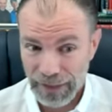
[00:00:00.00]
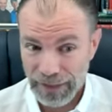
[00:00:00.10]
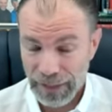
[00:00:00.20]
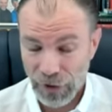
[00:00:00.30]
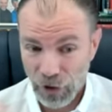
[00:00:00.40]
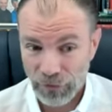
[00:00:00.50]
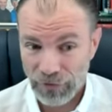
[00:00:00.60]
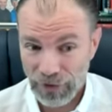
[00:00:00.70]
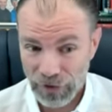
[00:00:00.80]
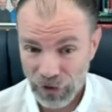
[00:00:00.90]
They
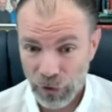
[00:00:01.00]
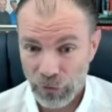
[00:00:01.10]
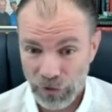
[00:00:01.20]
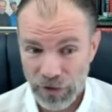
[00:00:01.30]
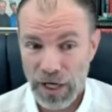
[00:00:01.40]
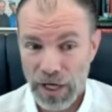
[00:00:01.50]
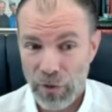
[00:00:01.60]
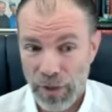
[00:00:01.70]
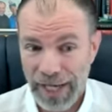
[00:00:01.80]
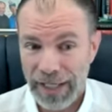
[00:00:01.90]
often don't
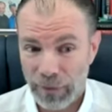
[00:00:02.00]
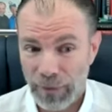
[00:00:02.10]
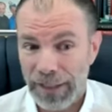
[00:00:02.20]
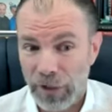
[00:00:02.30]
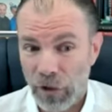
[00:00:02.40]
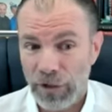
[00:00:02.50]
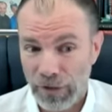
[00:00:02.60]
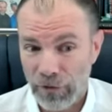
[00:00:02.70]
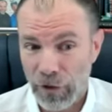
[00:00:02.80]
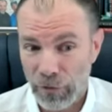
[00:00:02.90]
know how to unlock
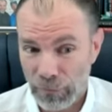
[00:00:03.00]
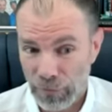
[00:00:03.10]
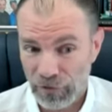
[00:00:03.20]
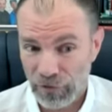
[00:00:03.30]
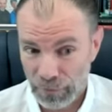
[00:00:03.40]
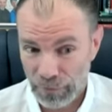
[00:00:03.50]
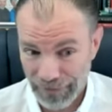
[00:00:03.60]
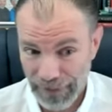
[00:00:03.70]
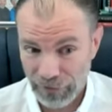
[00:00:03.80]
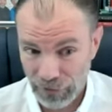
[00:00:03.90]
their own personal
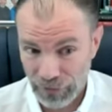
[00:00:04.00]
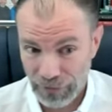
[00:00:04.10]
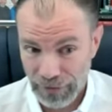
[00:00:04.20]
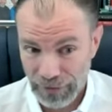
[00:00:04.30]
potential